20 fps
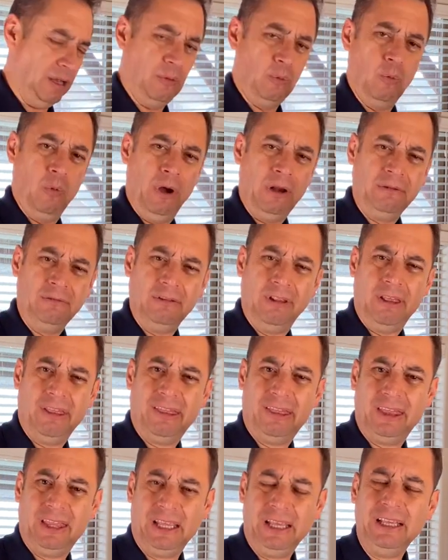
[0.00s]
One of the
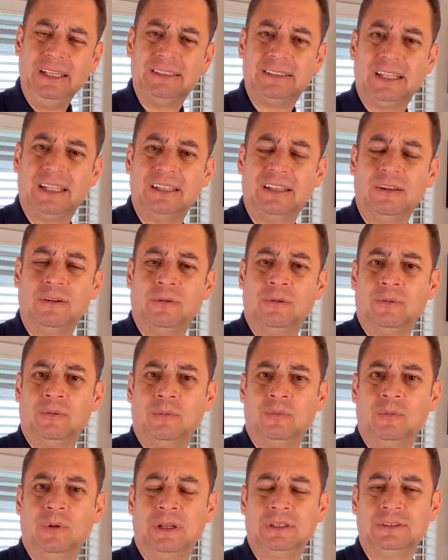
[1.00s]
things that the Lord
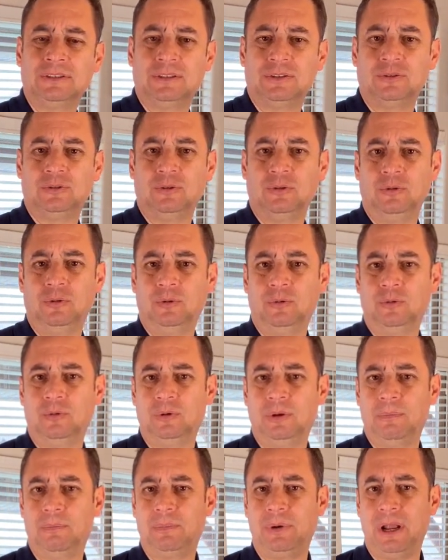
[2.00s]
wants us to do
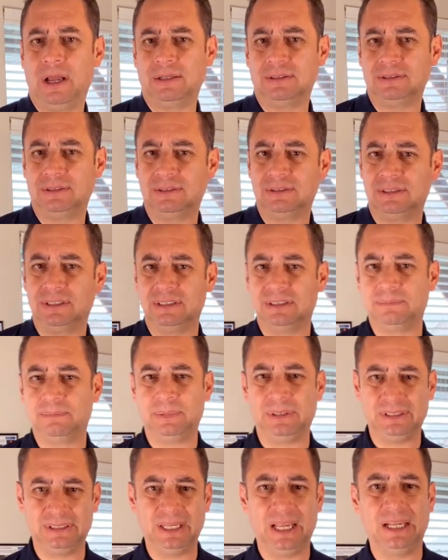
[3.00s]
in practice is
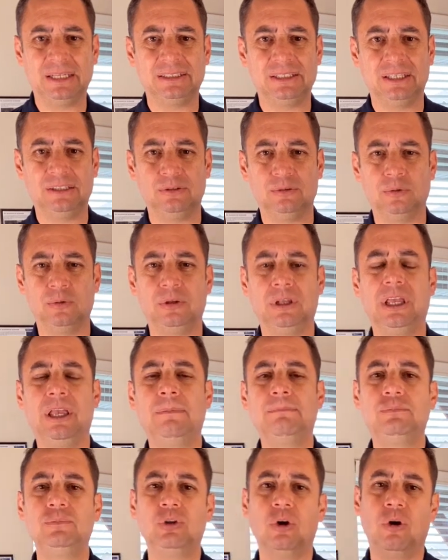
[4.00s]
precisely to
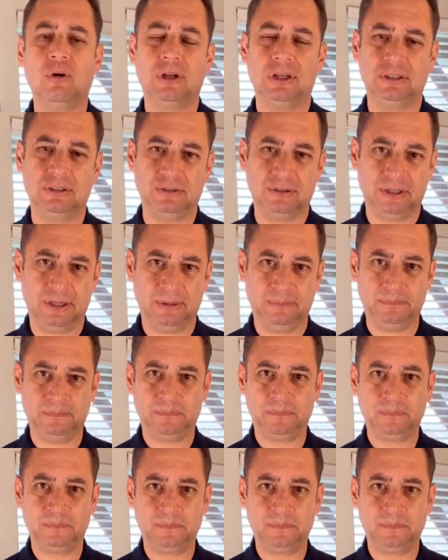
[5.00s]
keep talking to him.